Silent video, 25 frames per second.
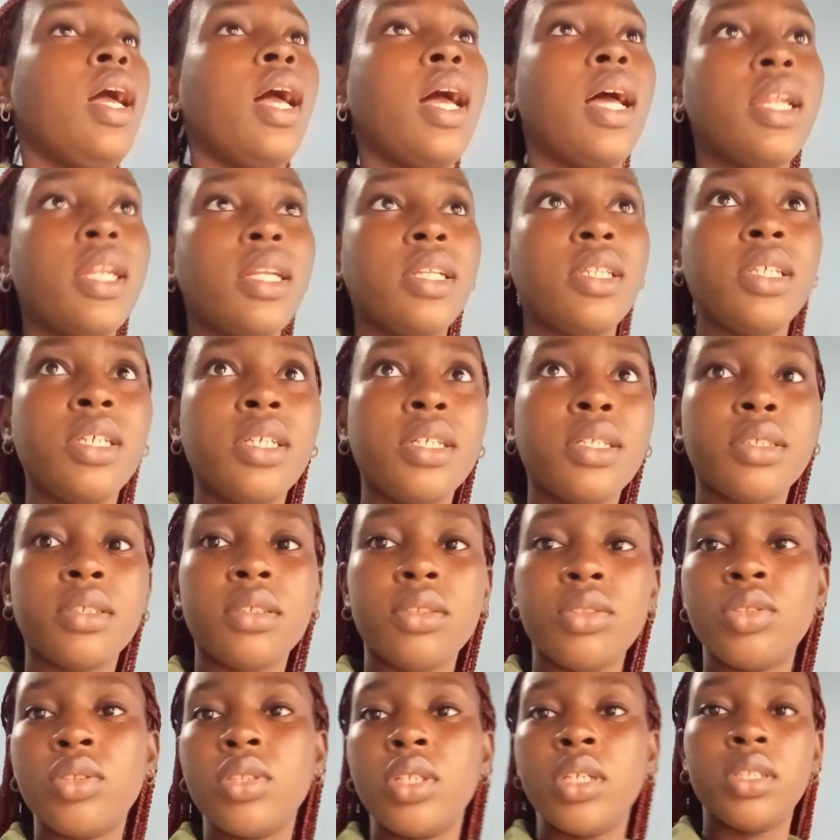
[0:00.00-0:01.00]
And I
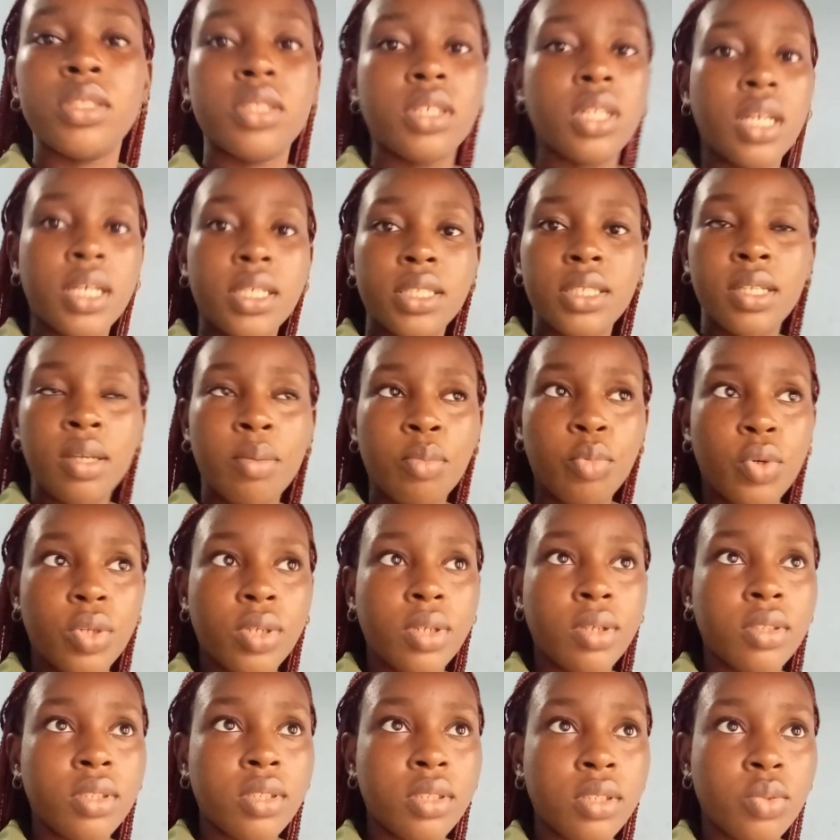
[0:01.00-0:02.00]
think today is the last day I'm
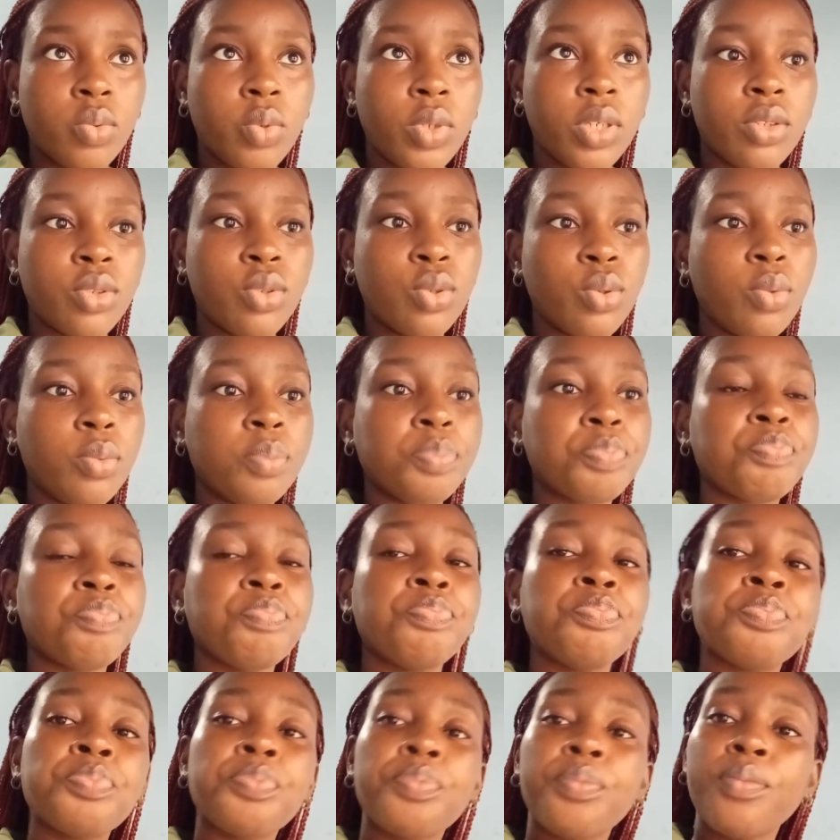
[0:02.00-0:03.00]
going out this week. So
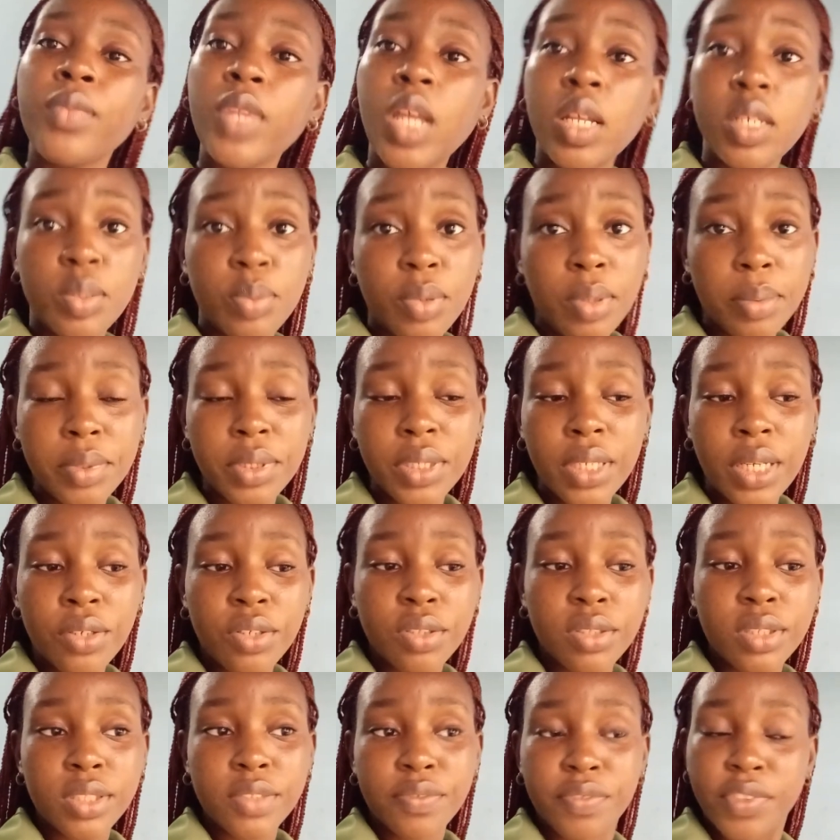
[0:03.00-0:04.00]
this is probably the end
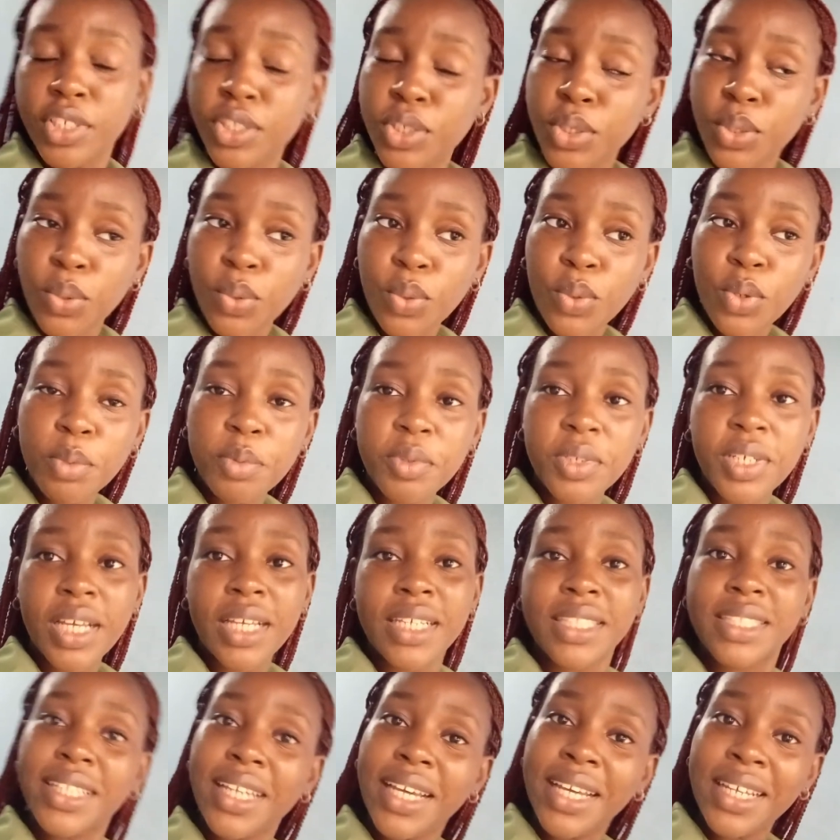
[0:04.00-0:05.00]
of this video. Hope you
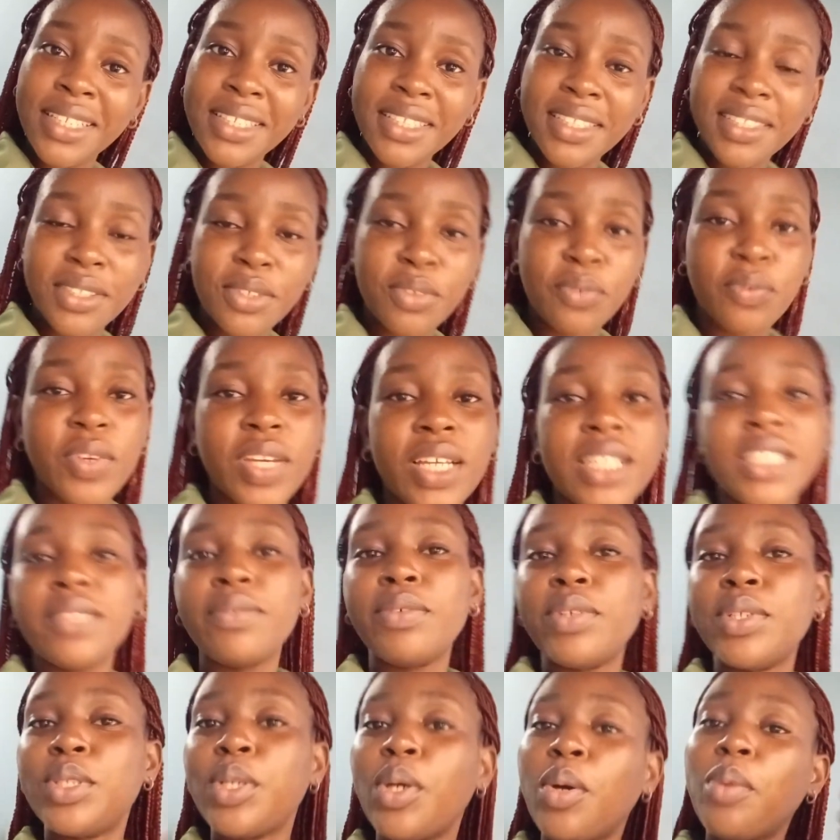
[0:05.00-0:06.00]
guys liked it. Don't forget to
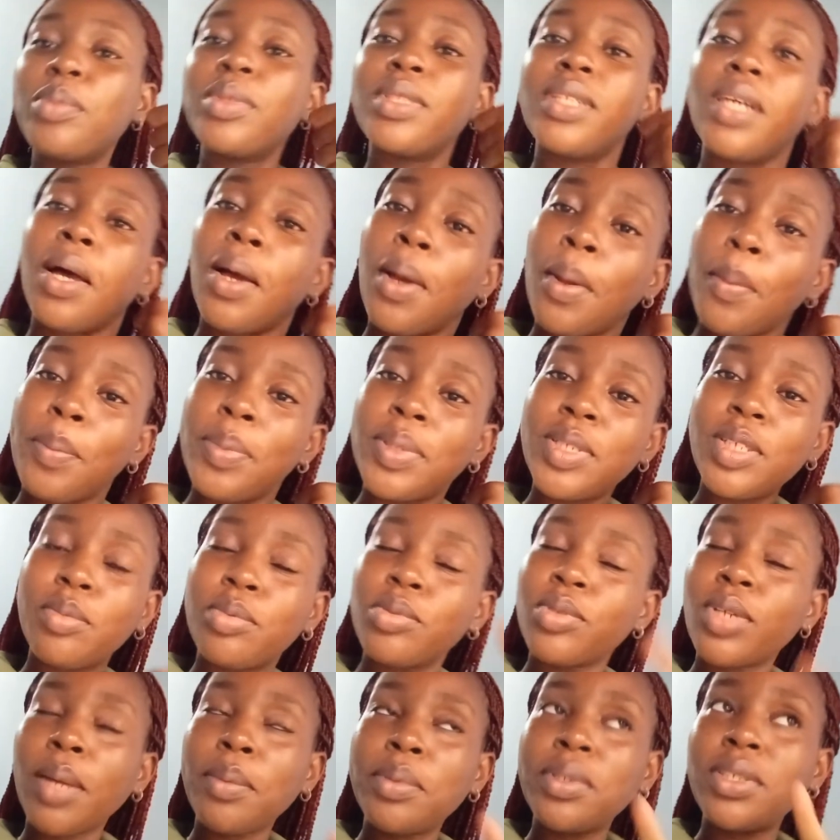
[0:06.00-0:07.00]
leave a thumbs up,
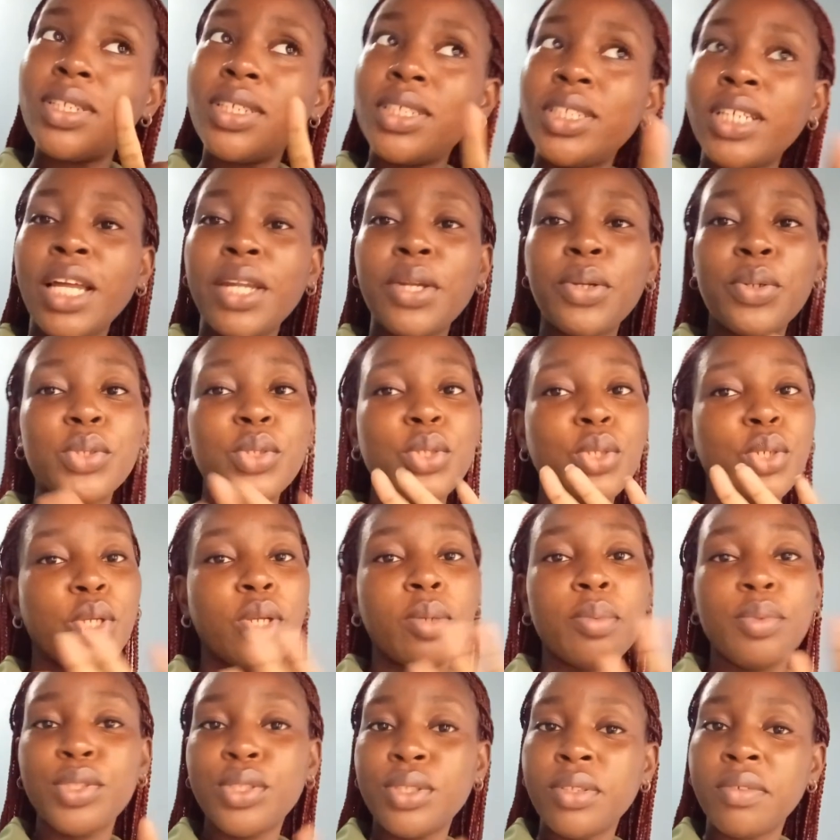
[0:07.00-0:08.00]
subscribe to the channel, turn on
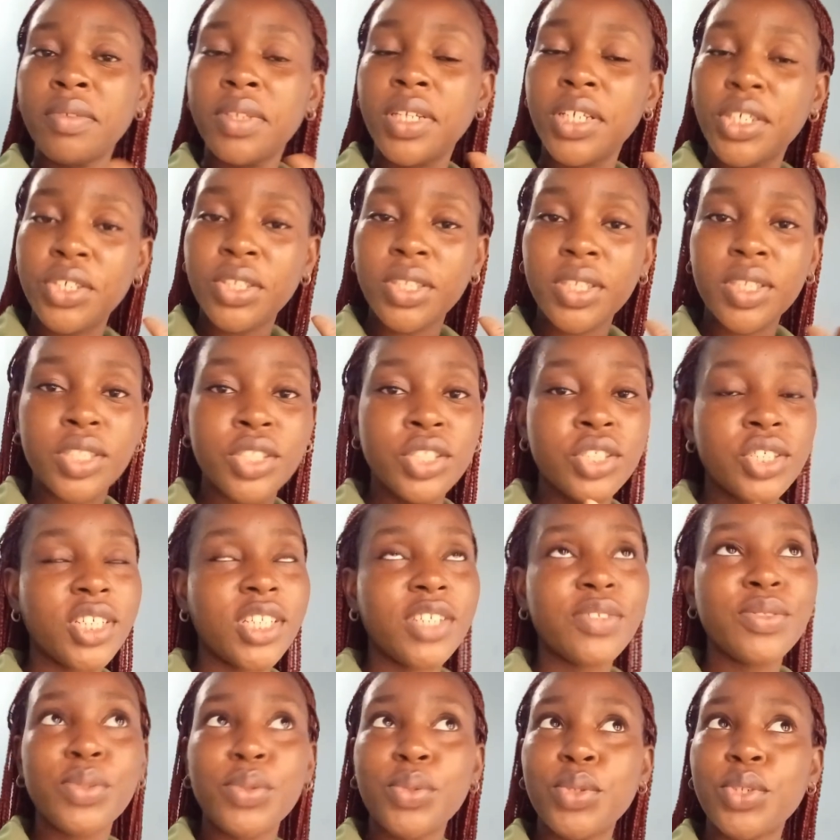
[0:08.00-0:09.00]
your post notifications, and
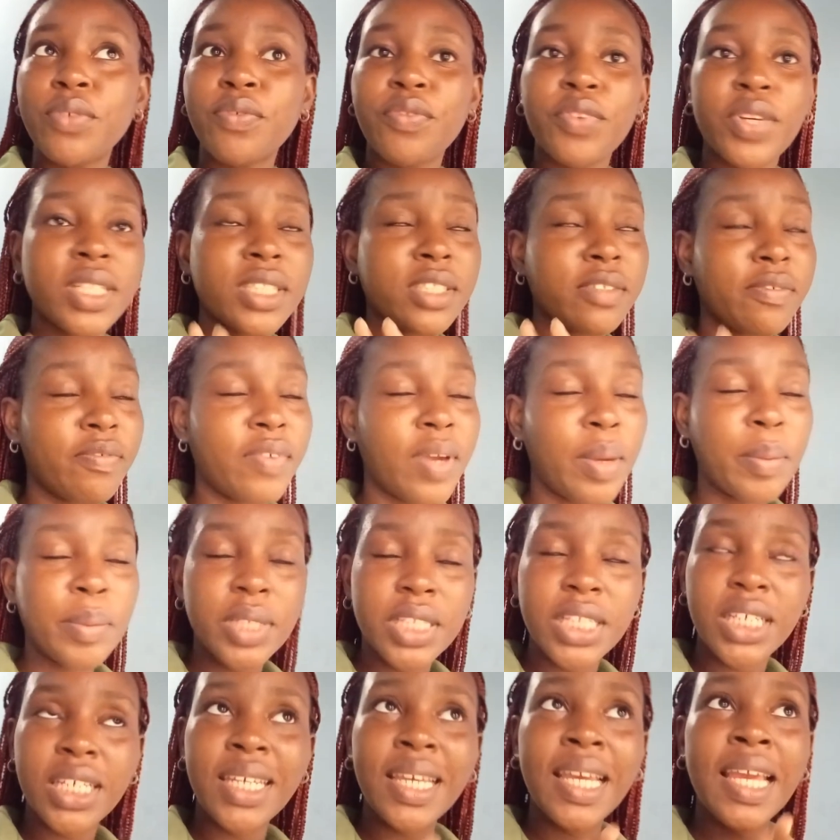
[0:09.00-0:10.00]
share this with your friends and
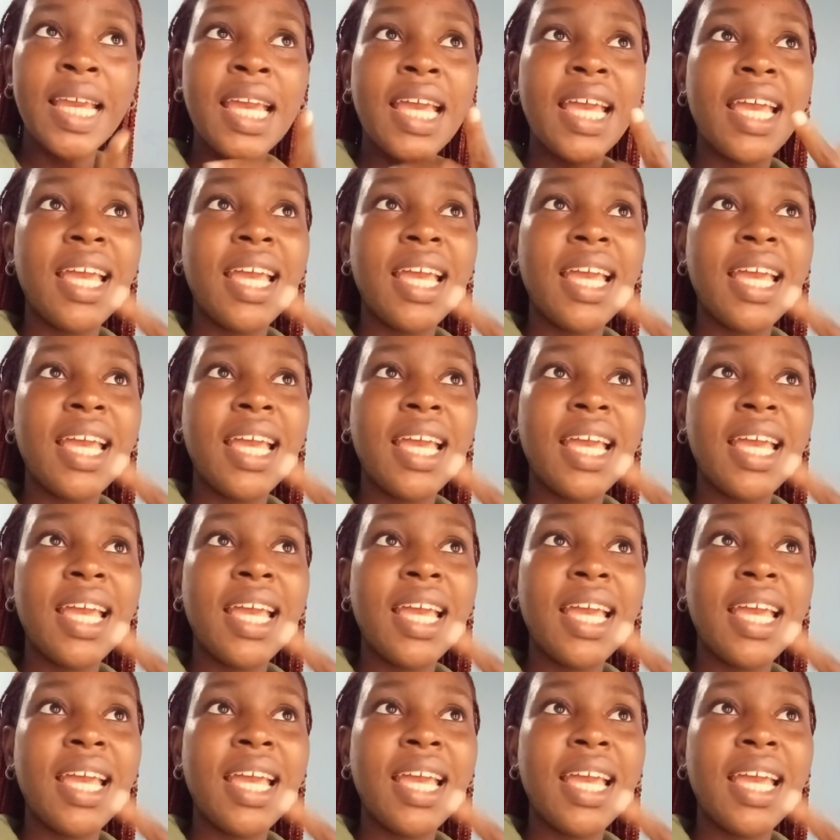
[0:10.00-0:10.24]
family.